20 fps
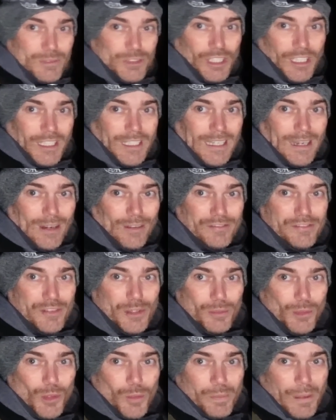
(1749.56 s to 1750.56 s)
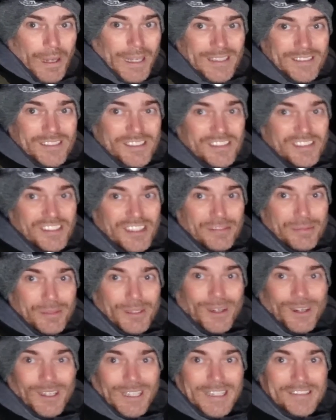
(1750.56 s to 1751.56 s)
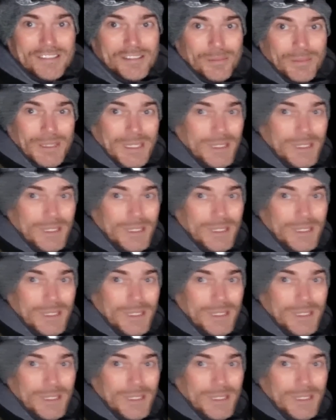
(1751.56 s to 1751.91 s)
chucking out a few more baits and see if we can't get something